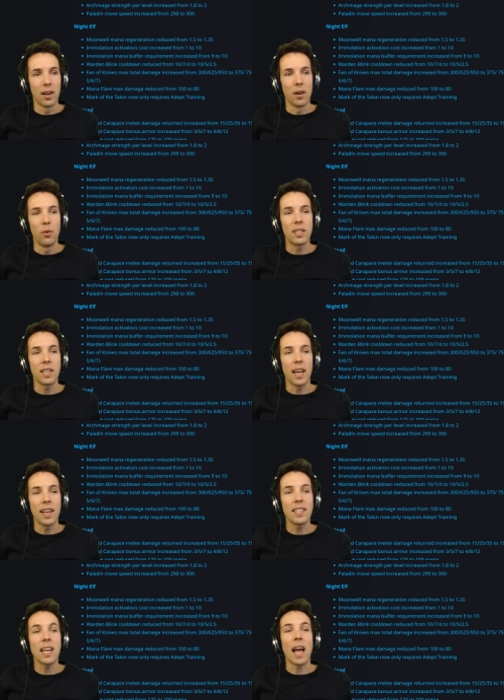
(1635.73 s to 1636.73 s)
which
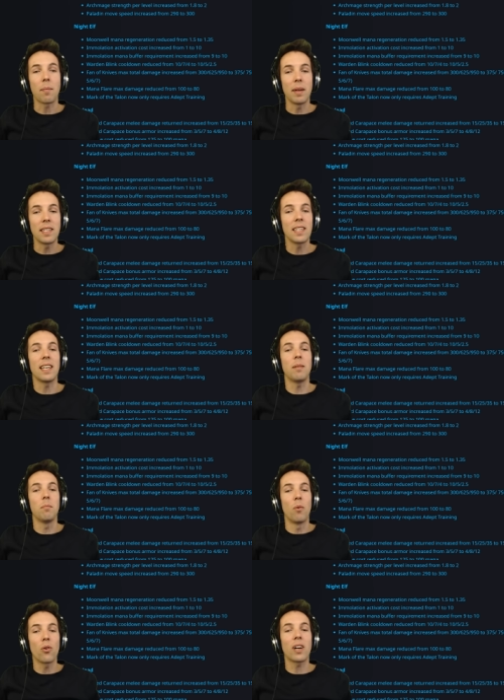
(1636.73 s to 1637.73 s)
is admittedly
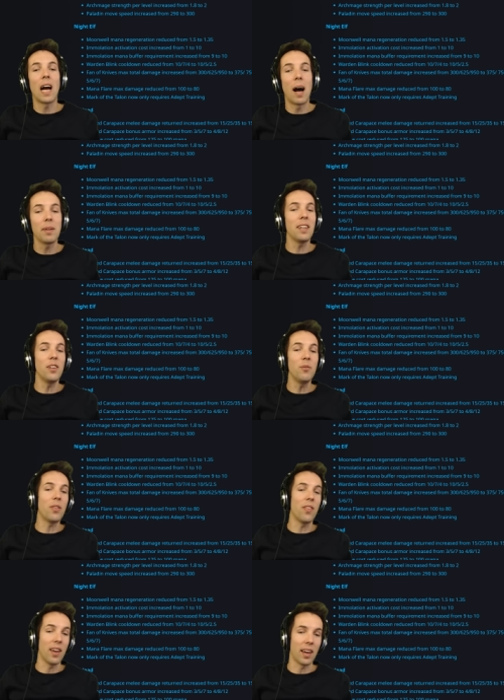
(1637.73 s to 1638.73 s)
more common than you
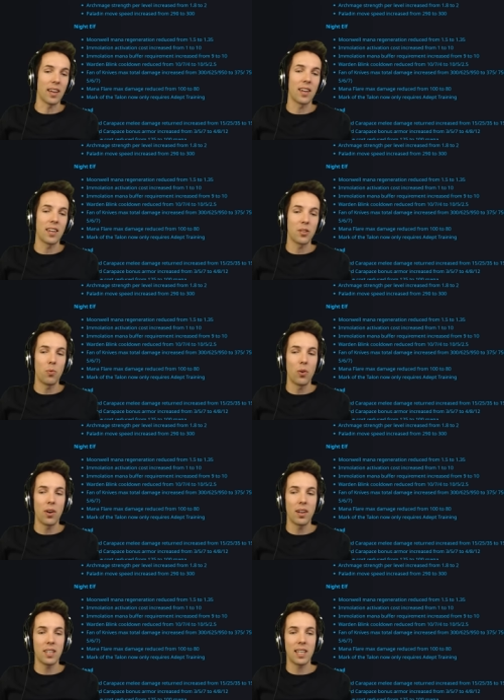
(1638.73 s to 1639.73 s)
would think, because
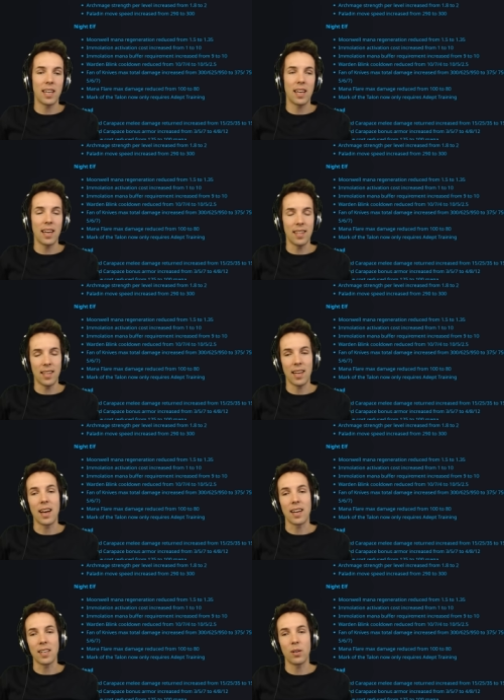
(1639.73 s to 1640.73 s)
Warden's kit
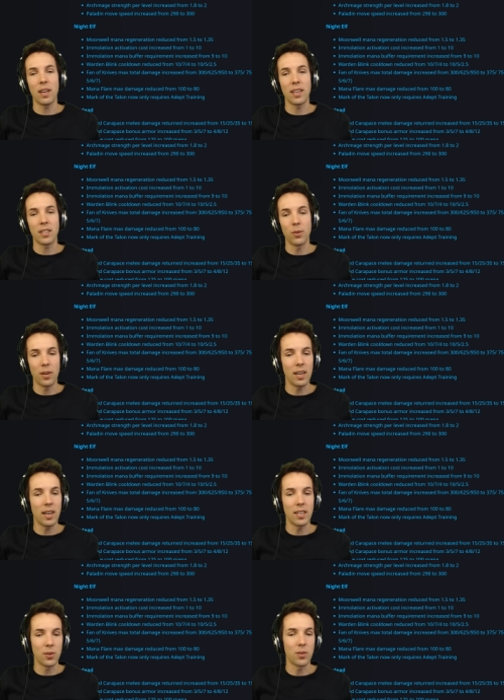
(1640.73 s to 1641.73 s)
actually is
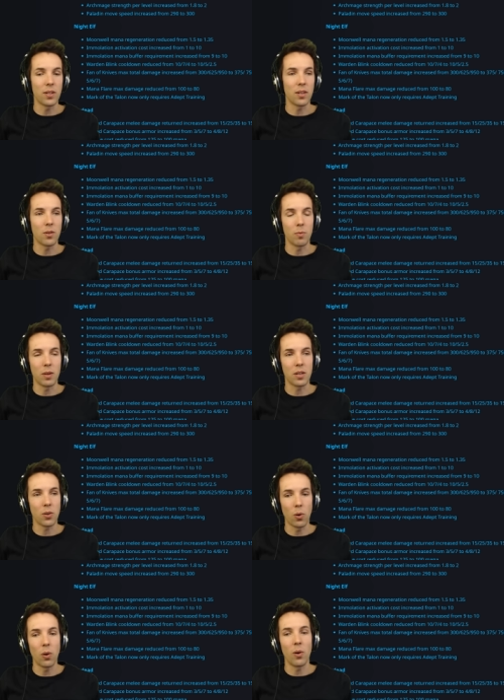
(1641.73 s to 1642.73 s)
uniquely suited to be
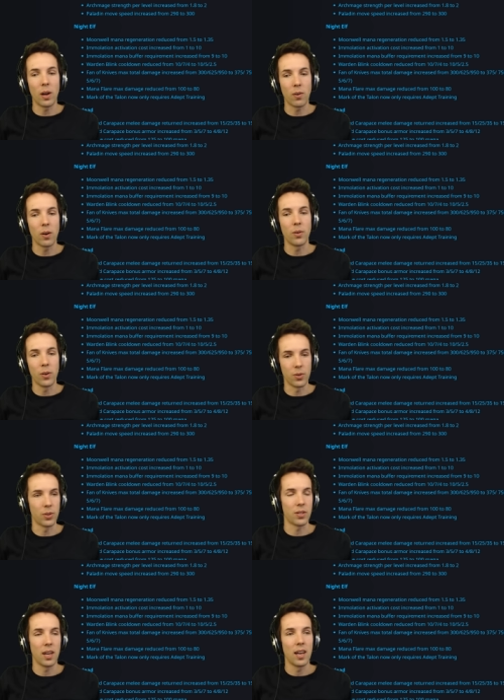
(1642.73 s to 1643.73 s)
solo hero
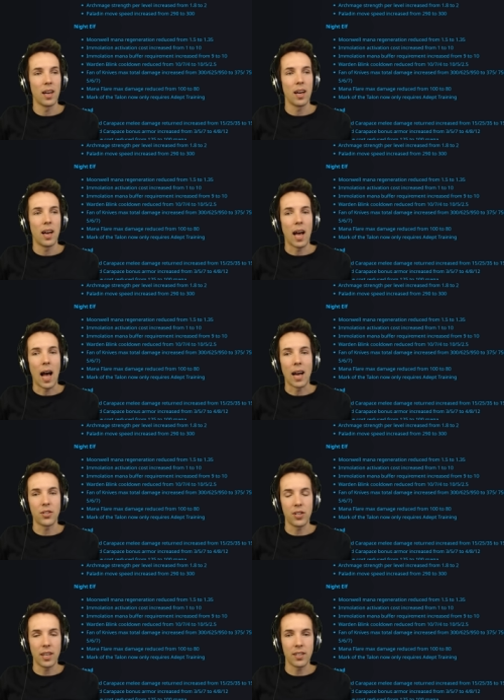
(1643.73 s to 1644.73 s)
used. As
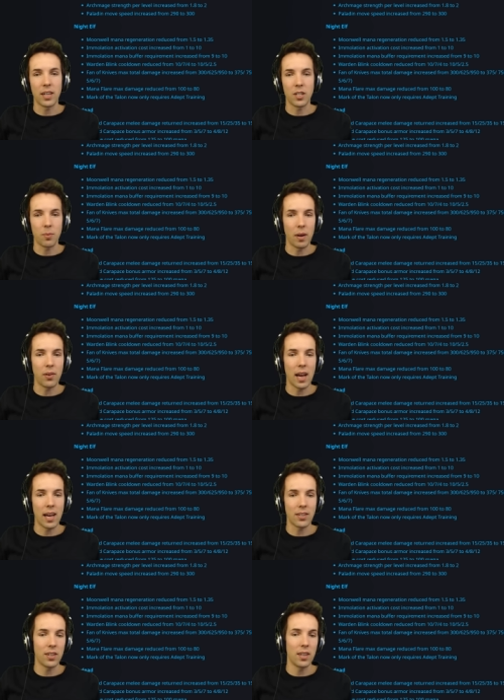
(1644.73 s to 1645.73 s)
she is a
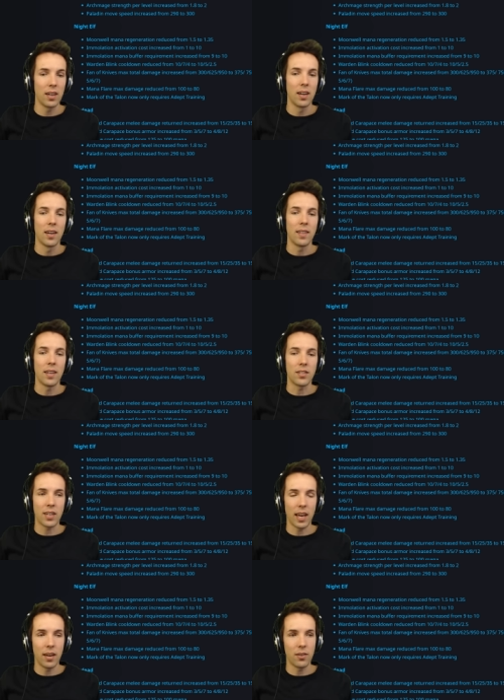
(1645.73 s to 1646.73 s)
spellcaster, that
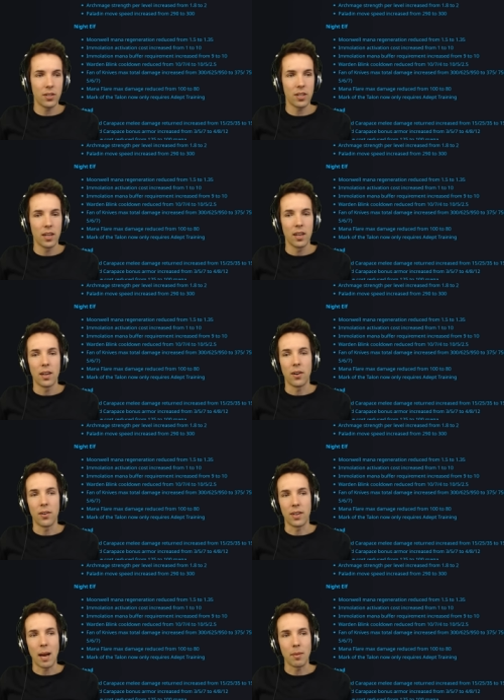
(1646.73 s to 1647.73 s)
scales
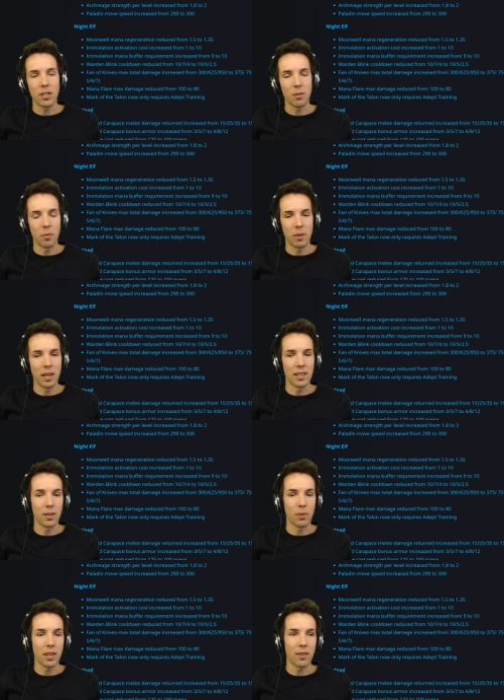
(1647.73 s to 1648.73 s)
her damage and
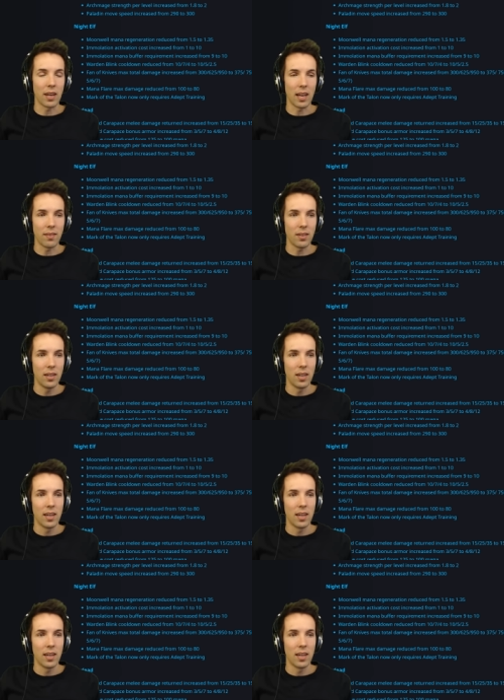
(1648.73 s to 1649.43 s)
mobility with every level.